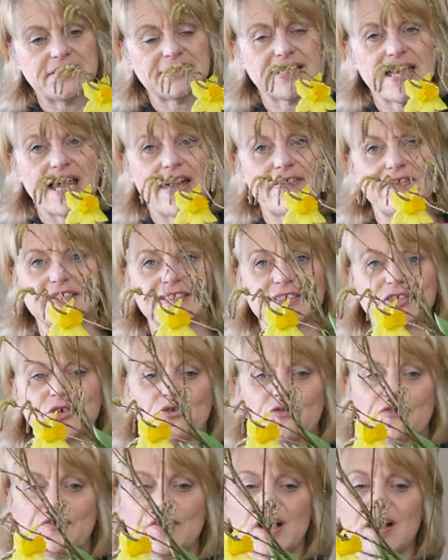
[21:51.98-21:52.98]
together
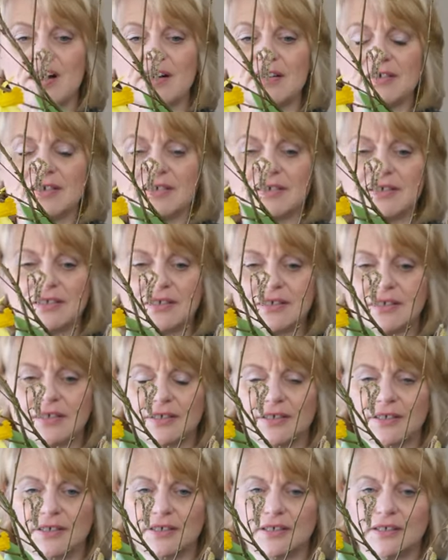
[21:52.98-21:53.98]
so far.
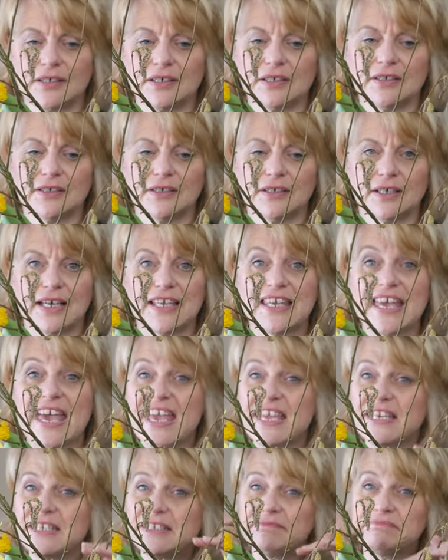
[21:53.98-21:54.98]

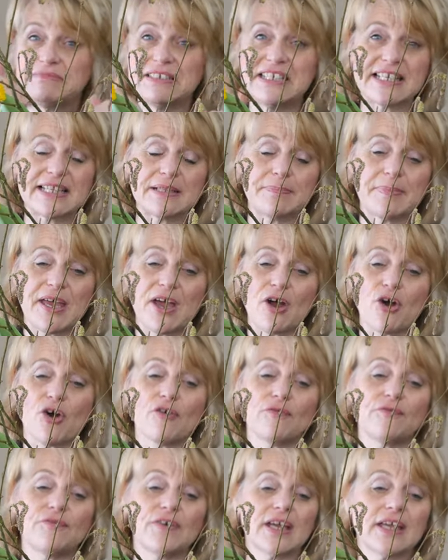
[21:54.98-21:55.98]
Again, a little bit
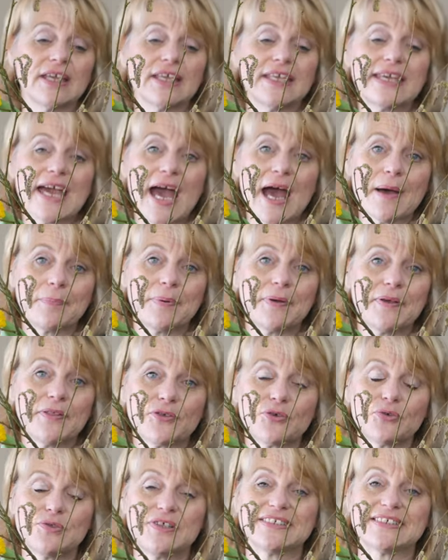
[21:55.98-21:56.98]
of gap
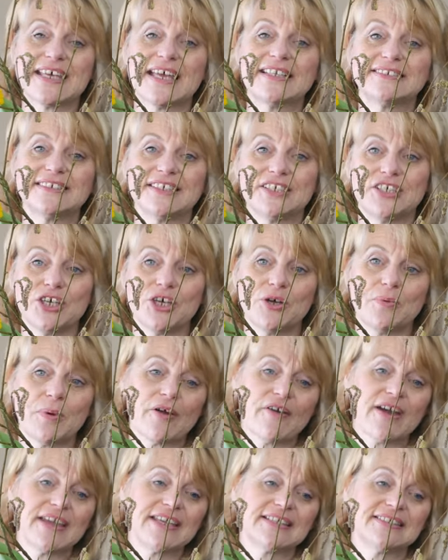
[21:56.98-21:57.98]
through the centre here
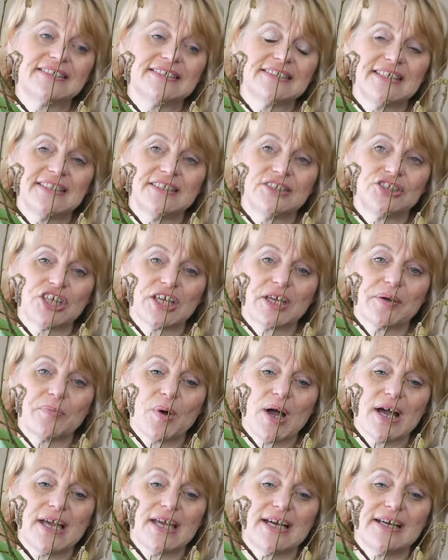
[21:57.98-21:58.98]
where I can see the chicken
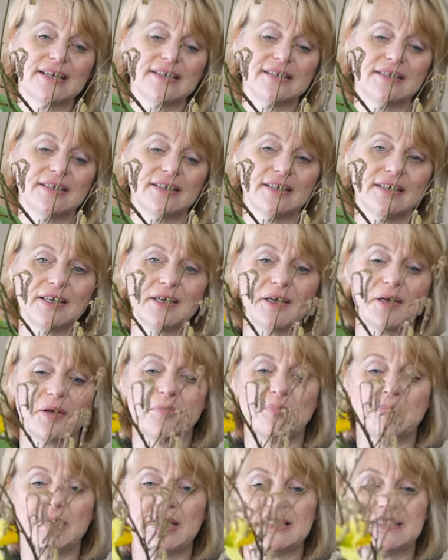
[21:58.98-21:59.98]
wire.
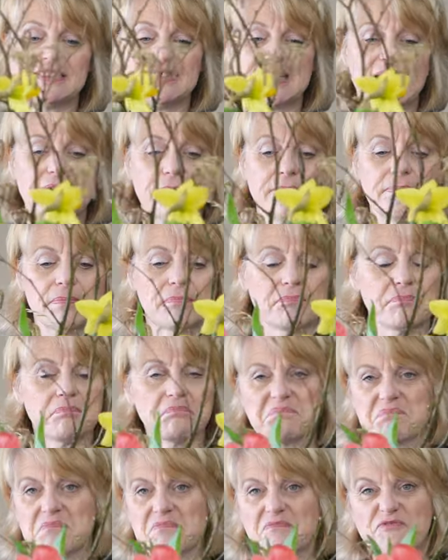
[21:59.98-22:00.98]
But um,
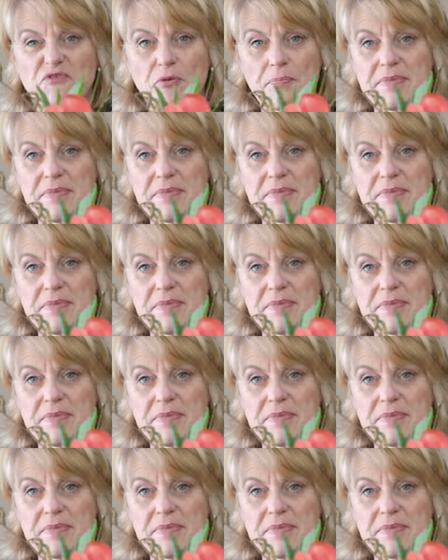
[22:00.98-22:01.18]
for